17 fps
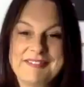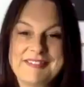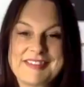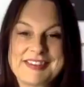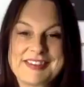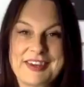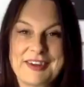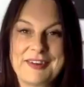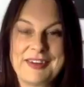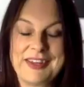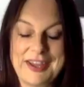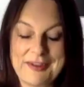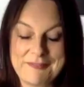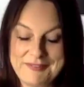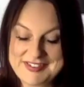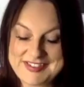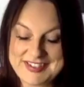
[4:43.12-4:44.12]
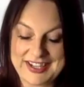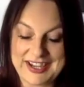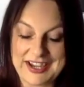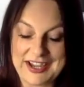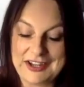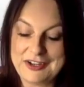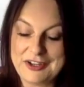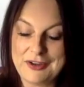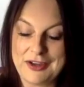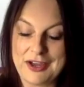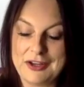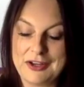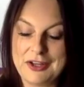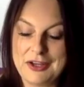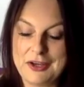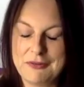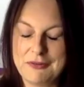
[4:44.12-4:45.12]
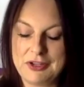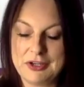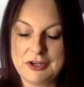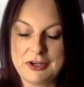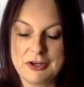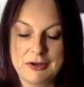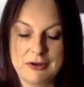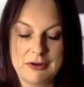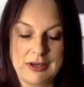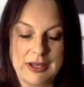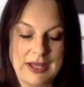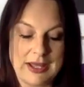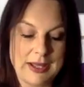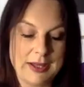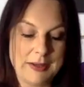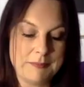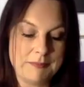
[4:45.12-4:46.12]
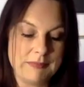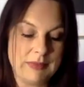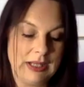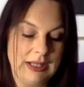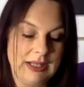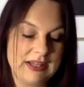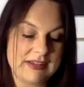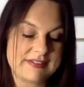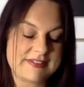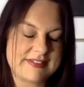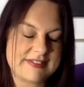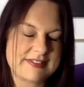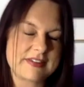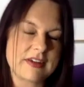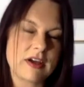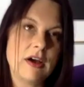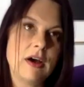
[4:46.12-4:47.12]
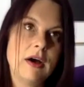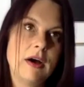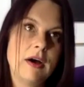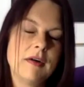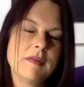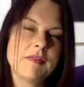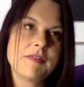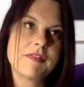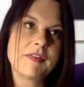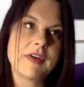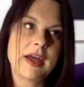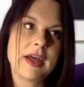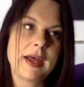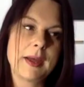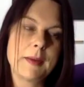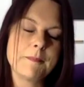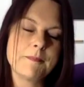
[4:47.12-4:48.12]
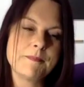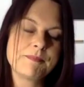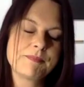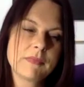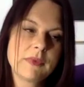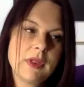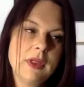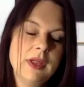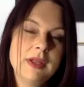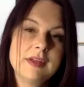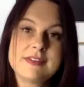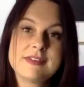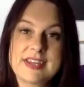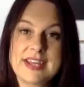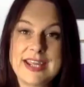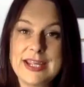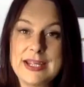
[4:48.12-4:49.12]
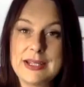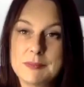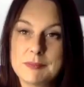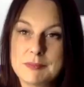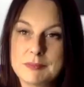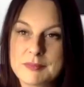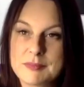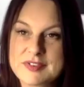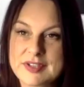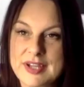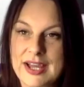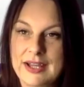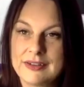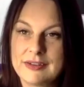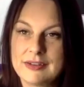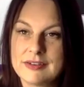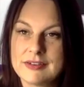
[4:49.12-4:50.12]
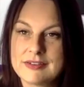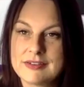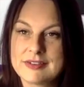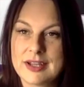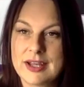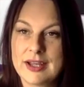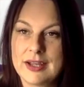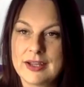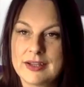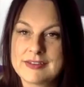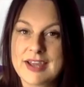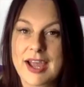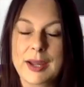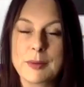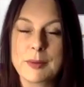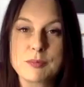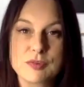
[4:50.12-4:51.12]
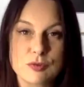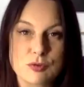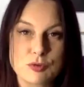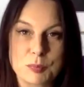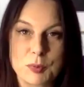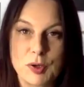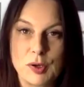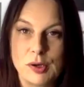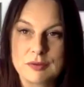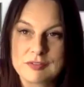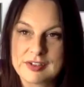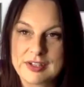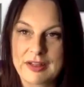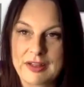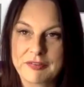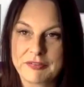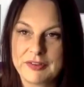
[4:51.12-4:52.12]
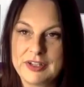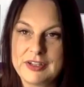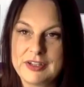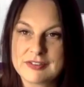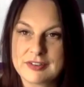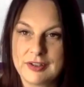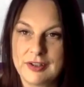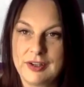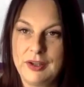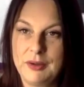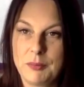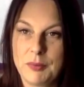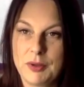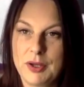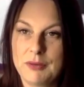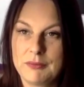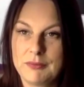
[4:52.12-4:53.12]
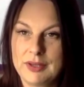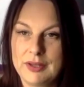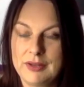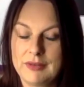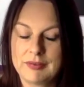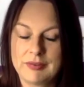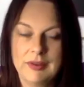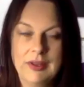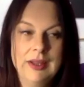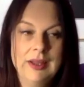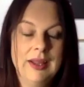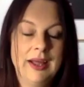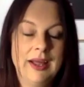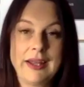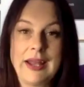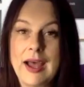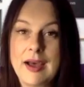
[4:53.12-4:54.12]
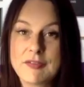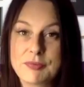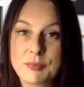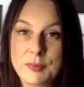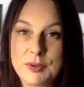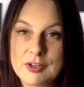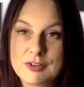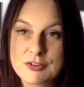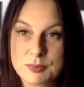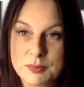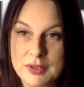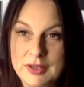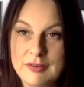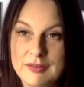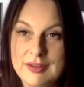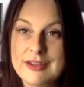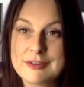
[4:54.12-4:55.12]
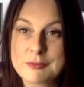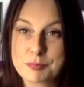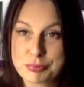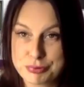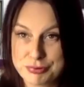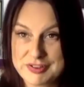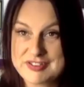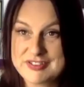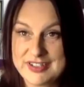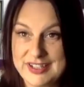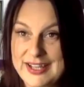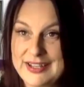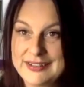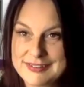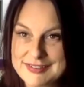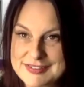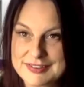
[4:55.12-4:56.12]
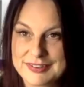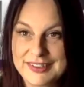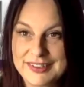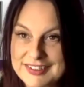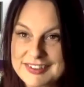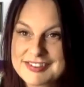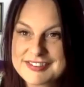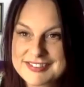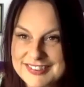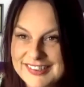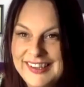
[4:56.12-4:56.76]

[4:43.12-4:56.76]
So yeah, busy guy. I know your list of teams and types of sports and athletes that you work with and have worked with is pretty endless.